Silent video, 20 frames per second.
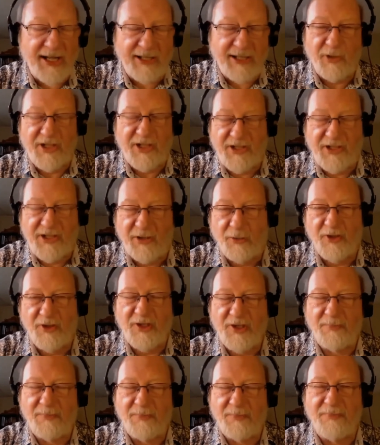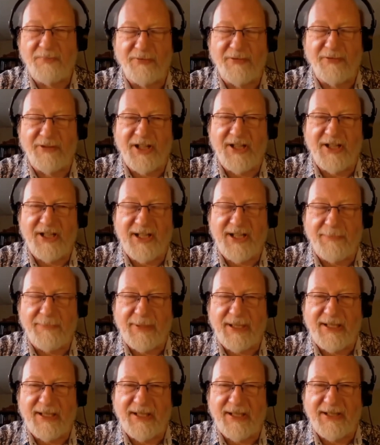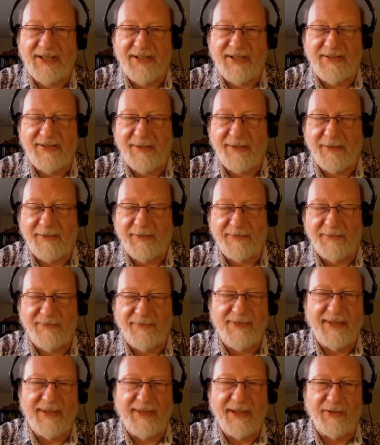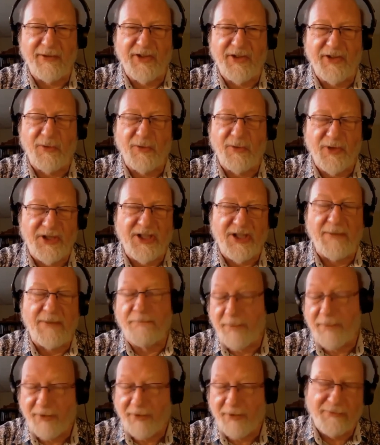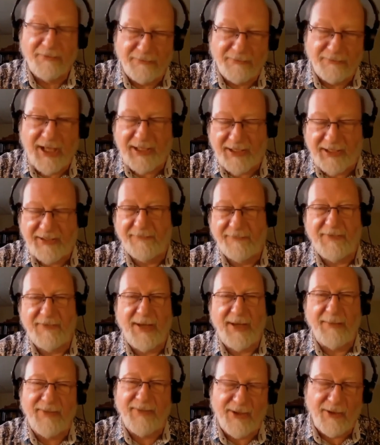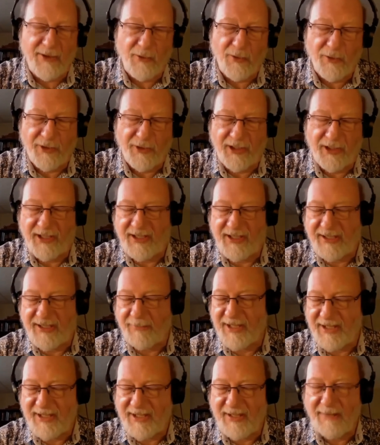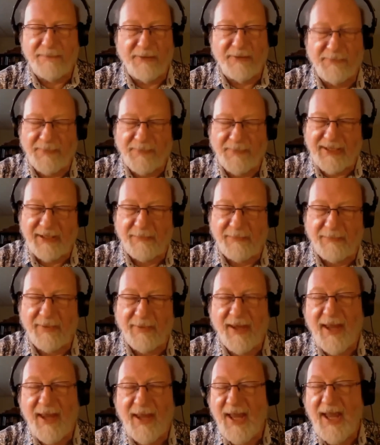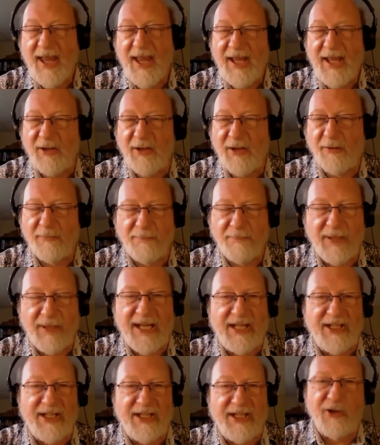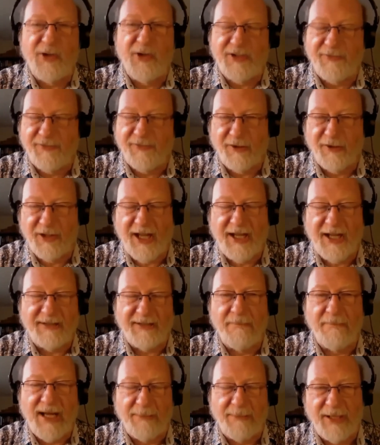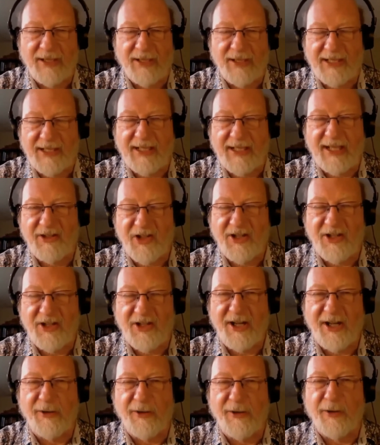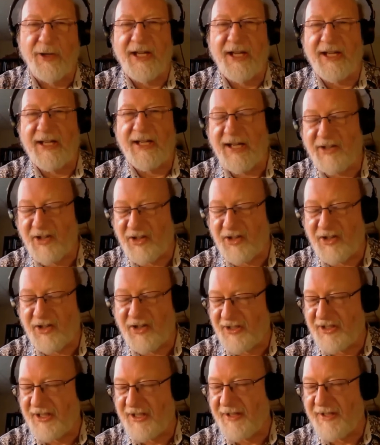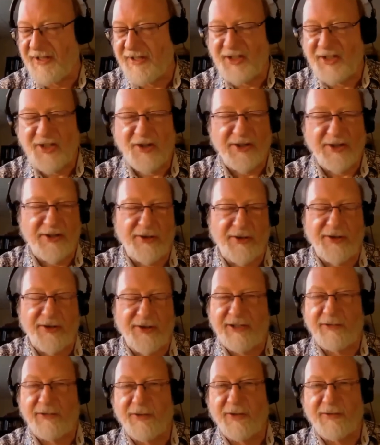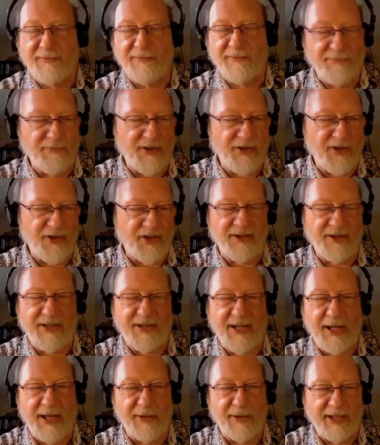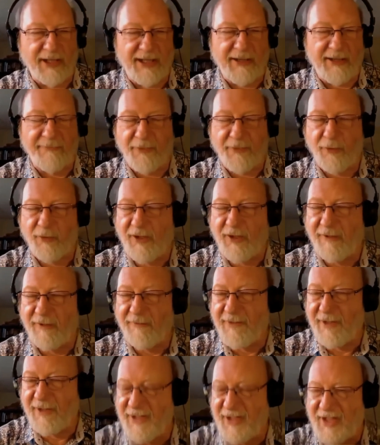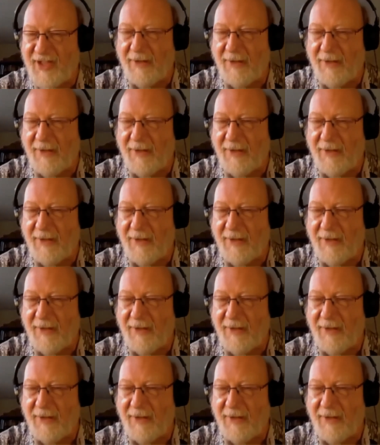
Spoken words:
research, precisely because they're so simple. Relative, no organism is simple, but they're, you know, being used for like metabolic engineering. I just saw an article which undoubtedly you've heard of, that some